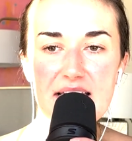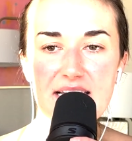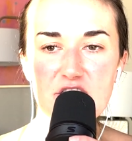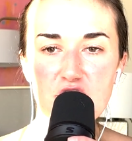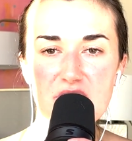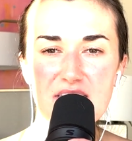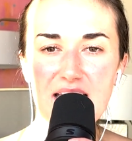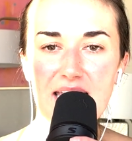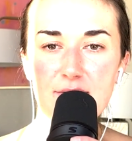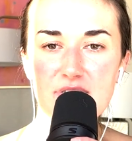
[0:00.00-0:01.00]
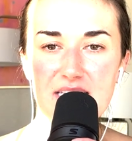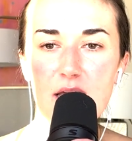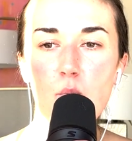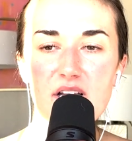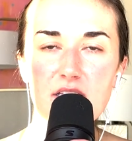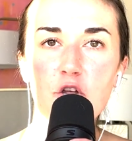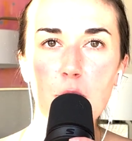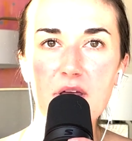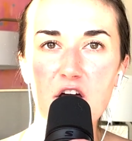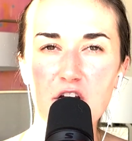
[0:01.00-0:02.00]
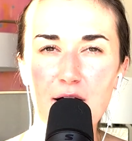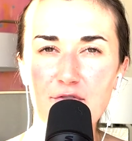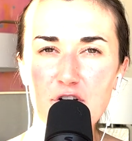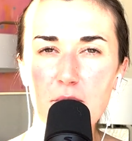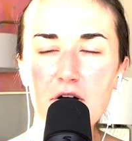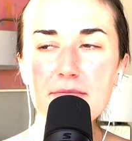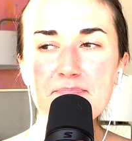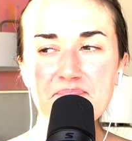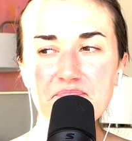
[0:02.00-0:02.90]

and it's just like it was a little bit uncomfortable,